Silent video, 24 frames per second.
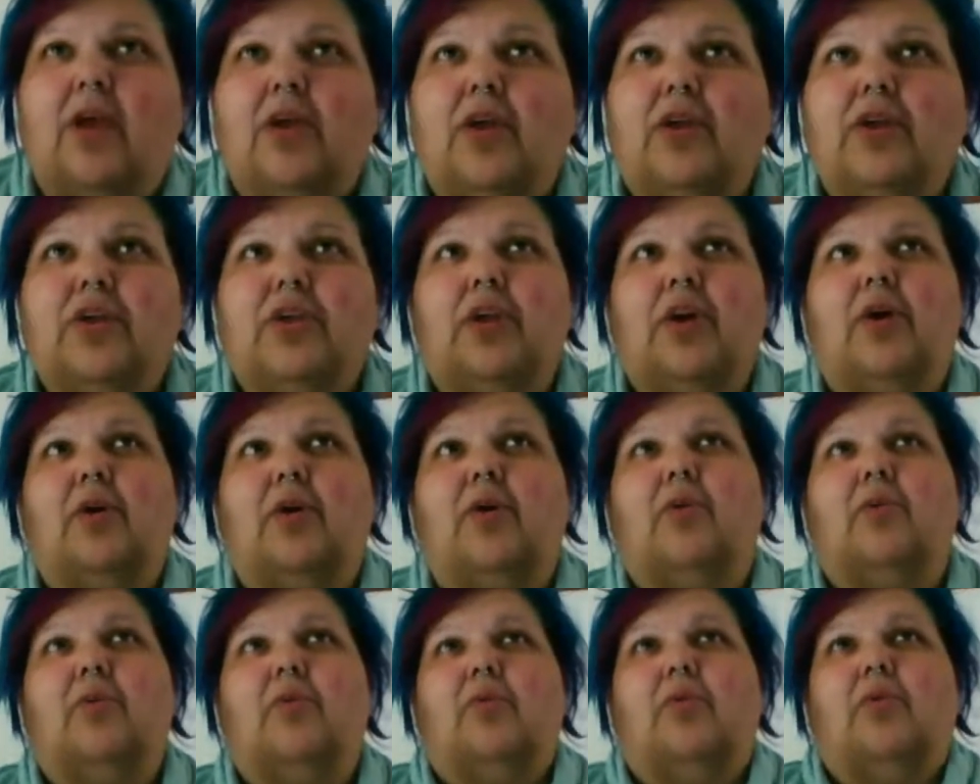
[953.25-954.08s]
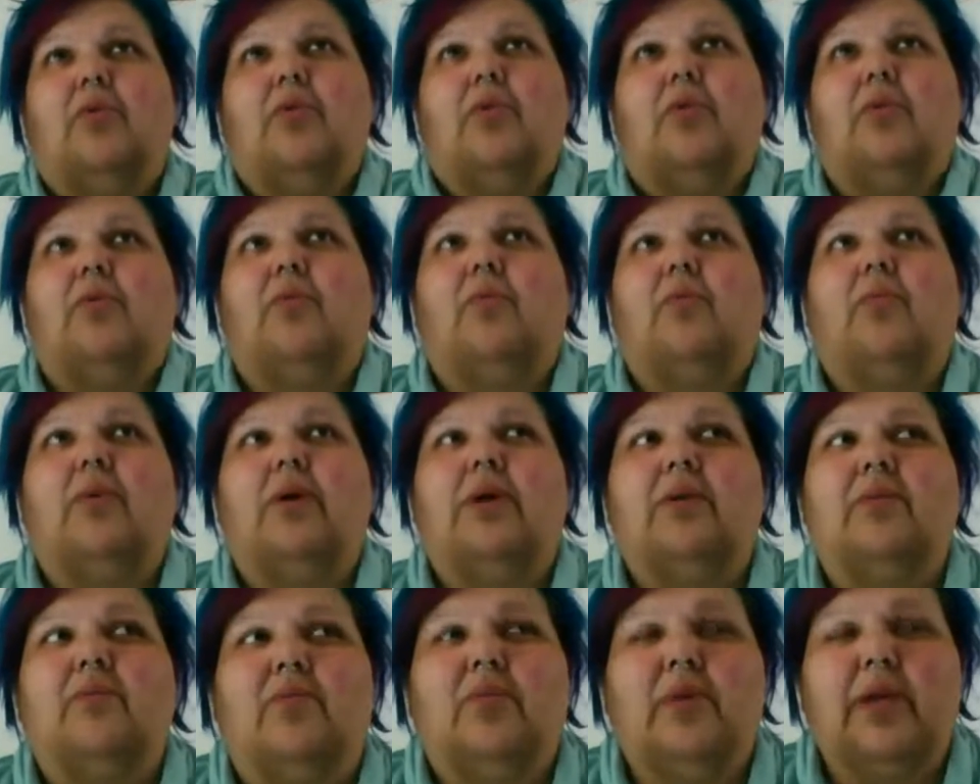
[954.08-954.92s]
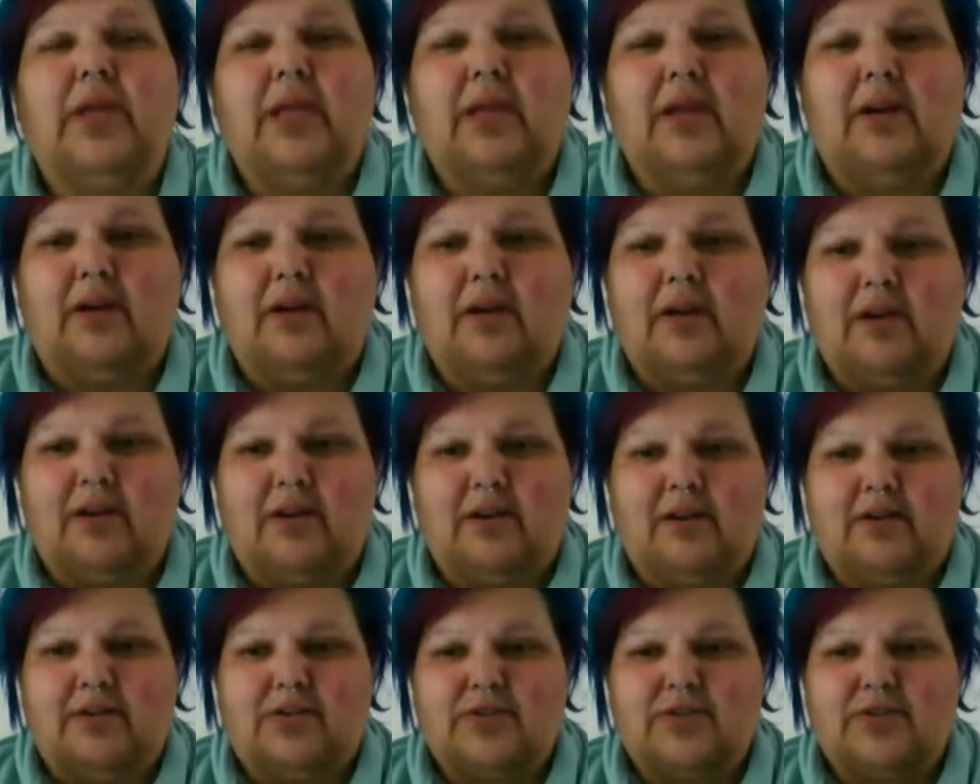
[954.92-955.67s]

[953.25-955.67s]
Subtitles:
you know, when we are